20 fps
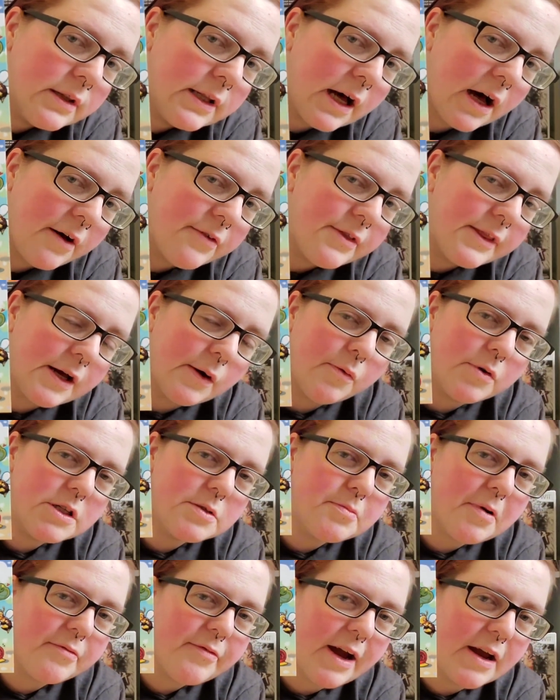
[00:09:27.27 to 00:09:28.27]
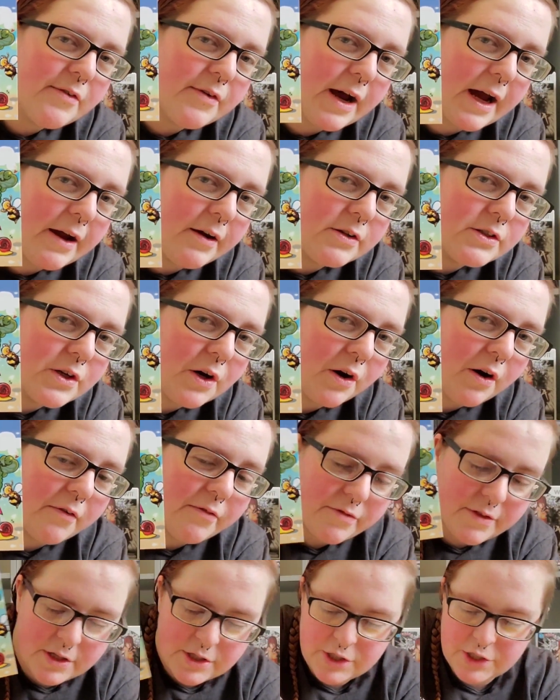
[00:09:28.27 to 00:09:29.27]
I think that one's my favourite out
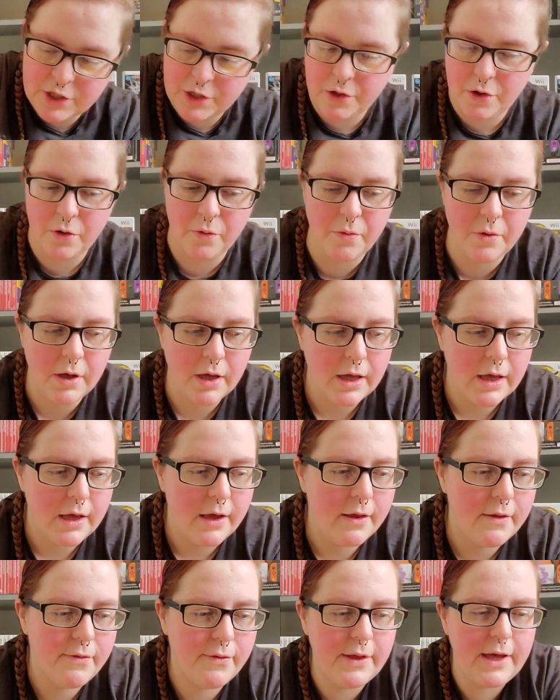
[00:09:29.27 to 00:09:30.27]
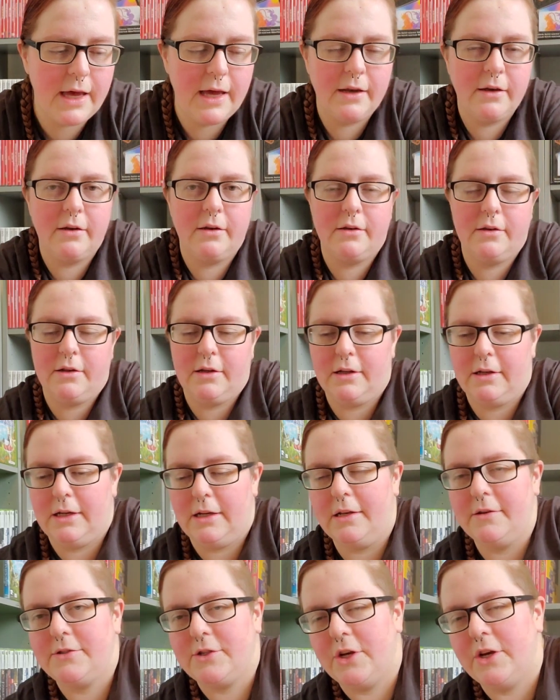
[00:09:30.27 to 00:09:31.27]
of the two. Then
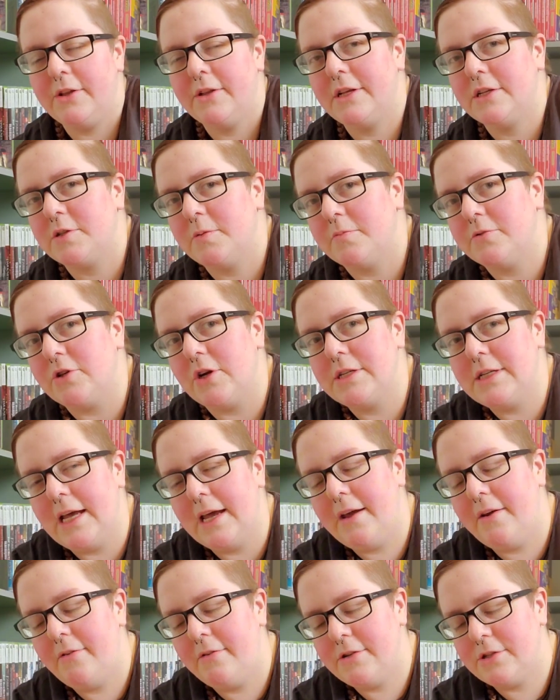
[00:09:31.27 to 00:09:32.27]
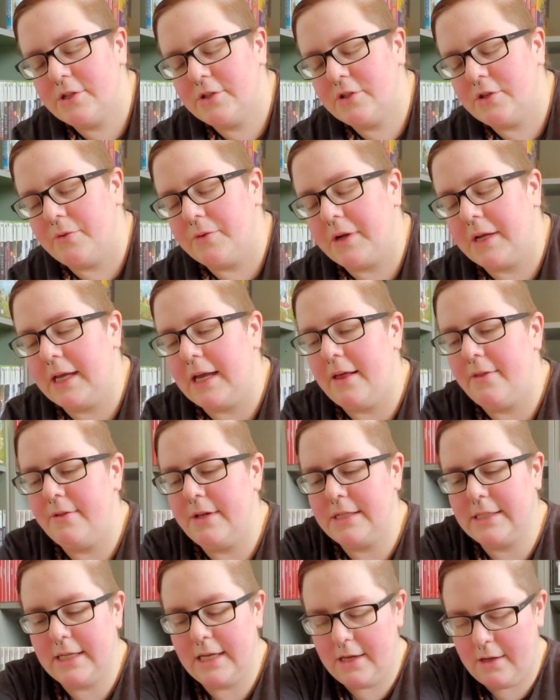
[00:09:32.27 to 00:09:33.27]
turn this upside down just so we can get
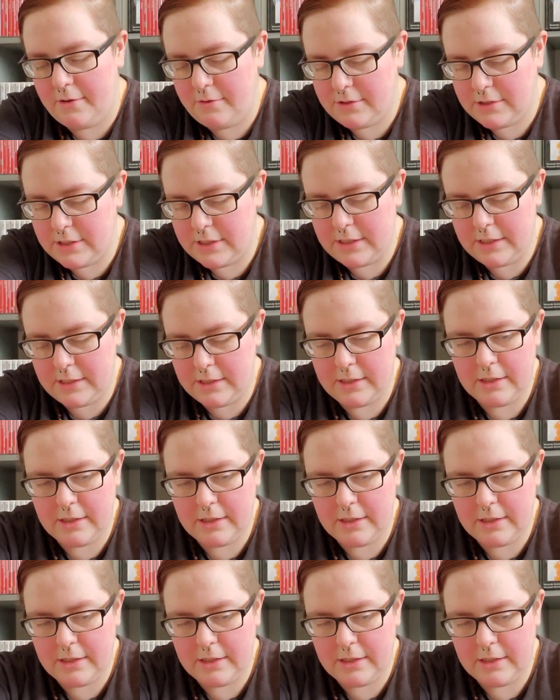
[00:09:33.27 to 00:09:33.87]
this out.